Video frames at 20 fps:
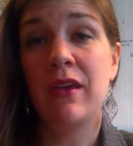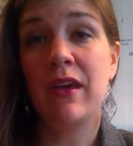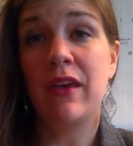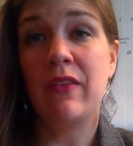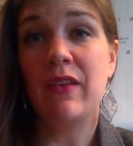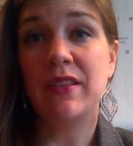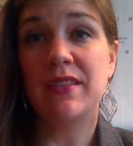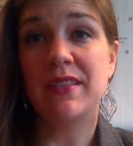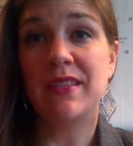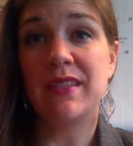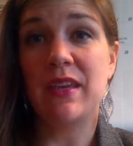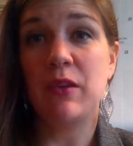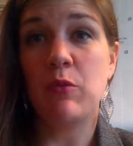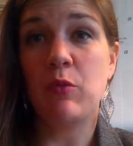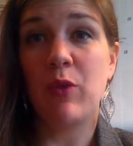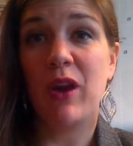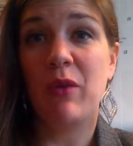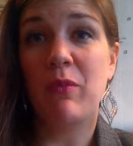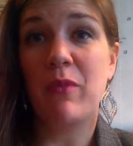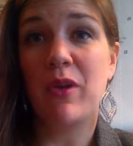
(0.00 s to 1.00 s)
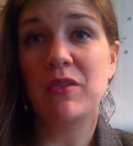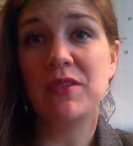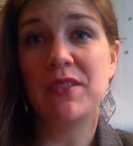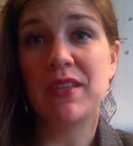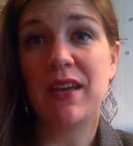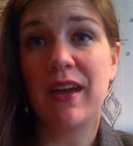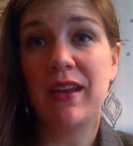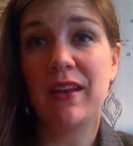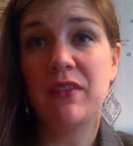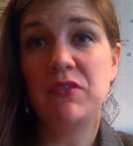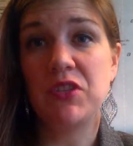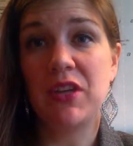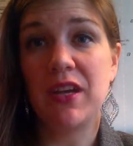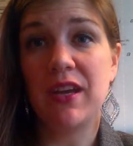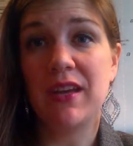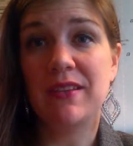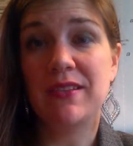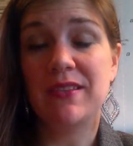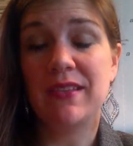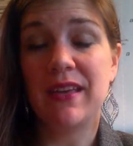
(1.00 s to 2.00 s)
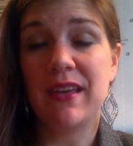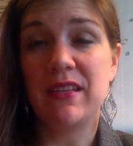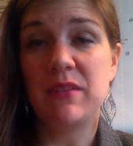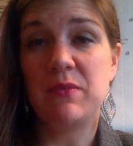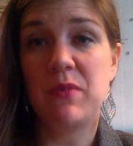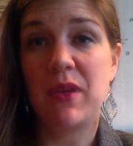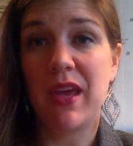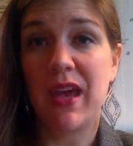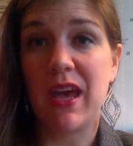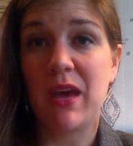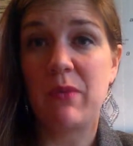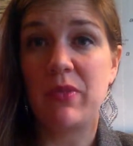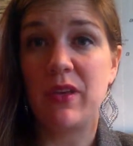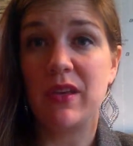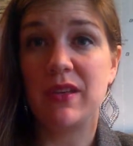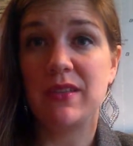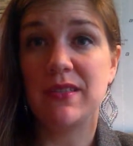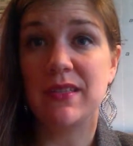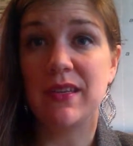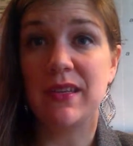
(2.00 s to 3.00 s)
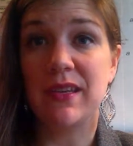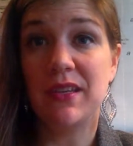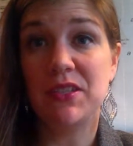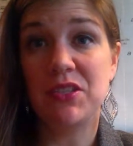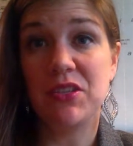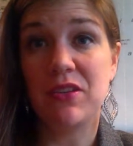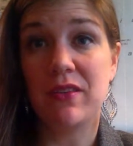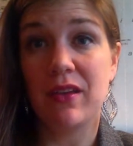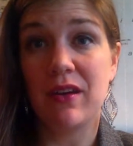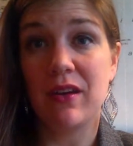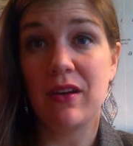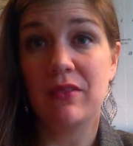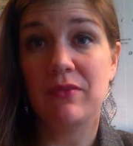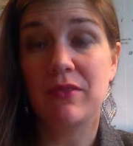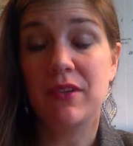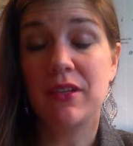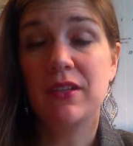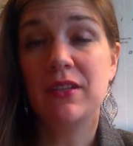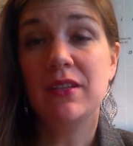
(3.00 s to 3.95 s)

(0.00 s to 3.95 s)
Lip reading: and let's see where most INFJs tend to be happiest and get you there.